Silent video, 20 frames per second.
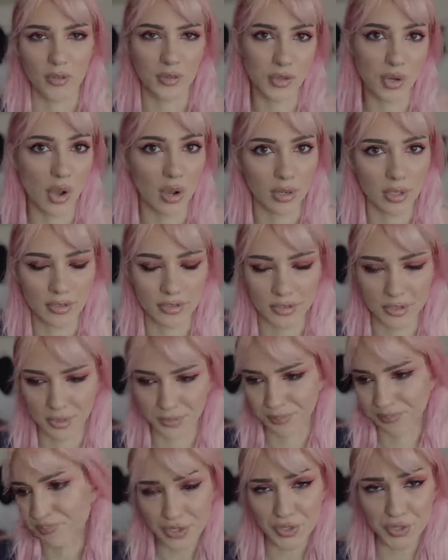a
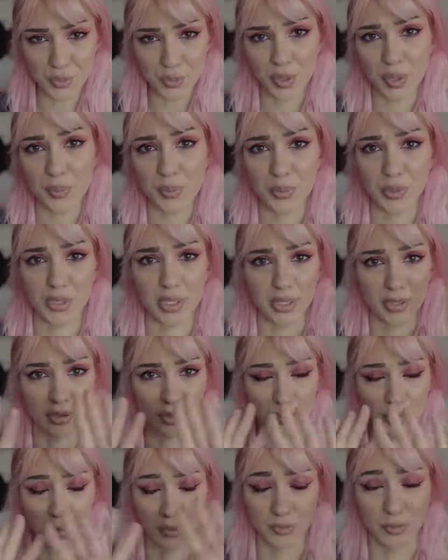photographer and you just want to put like
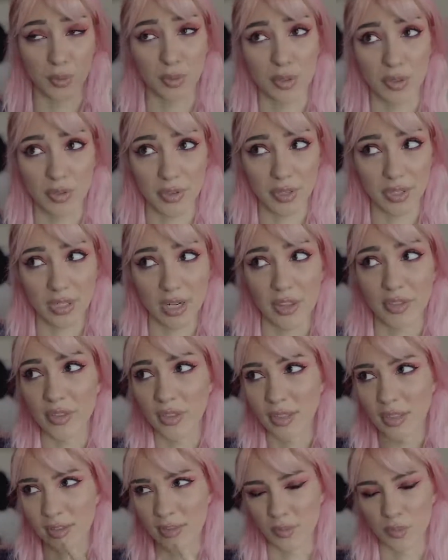your portfolio there, I
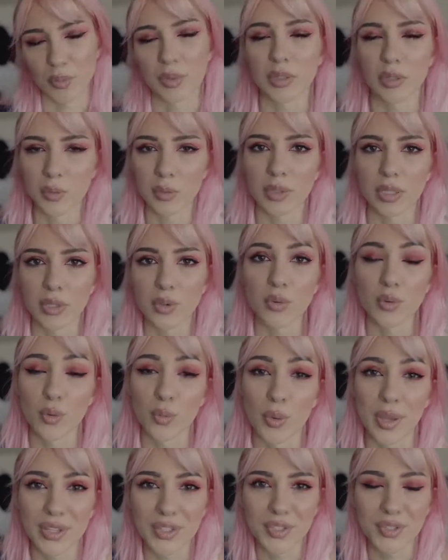think it's a really, really cool
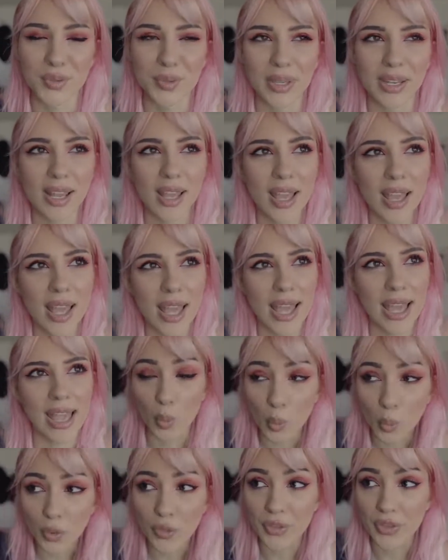way to do it.
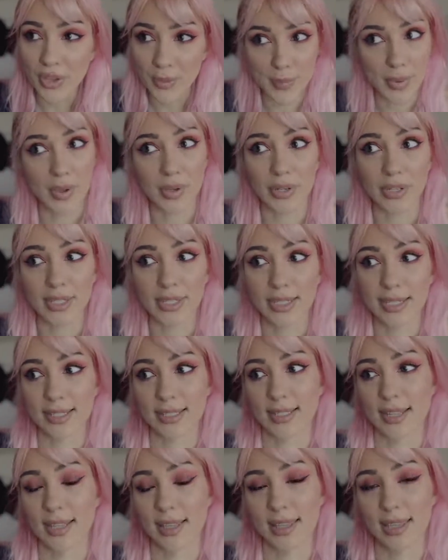Cool thing about it
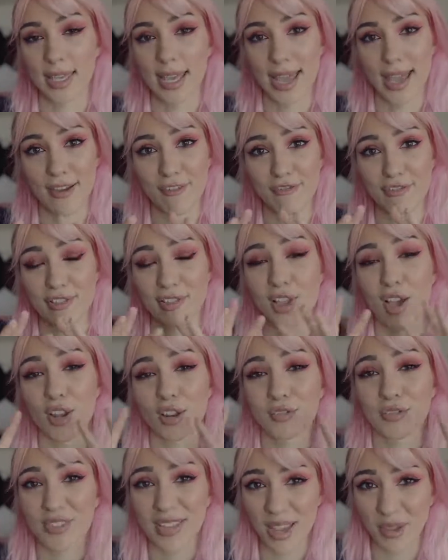is that they have a
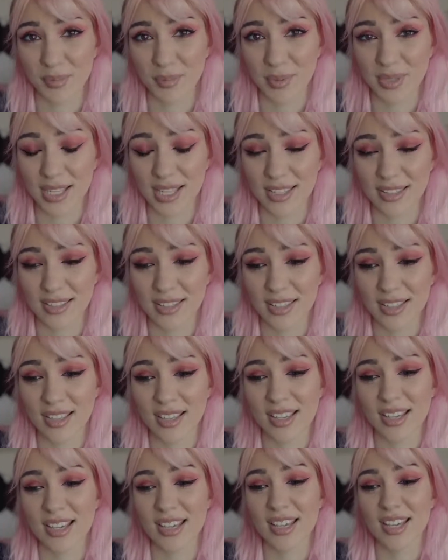lot of templates,
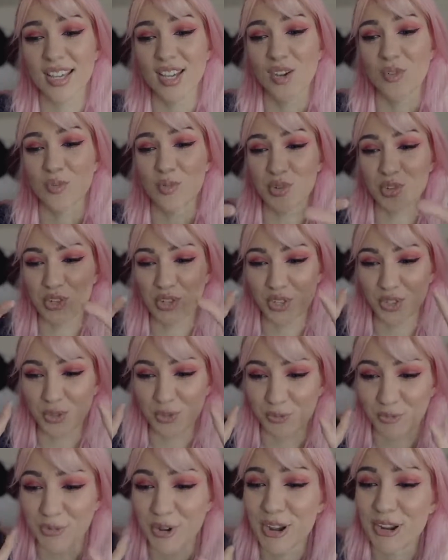which
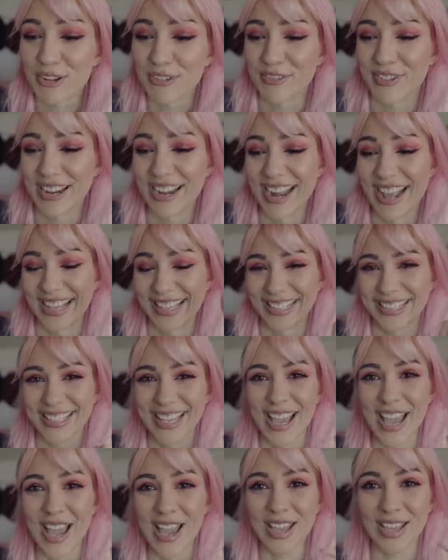is very, very nice,
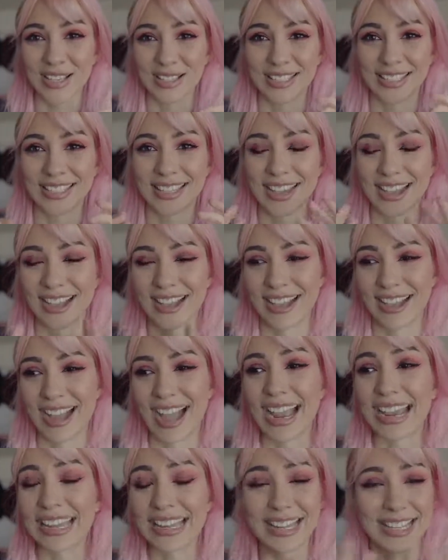because
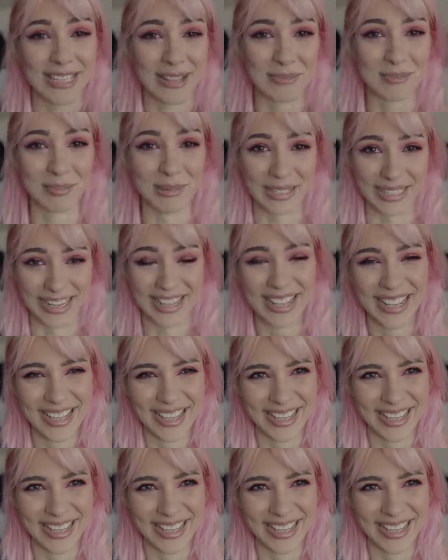I need a template.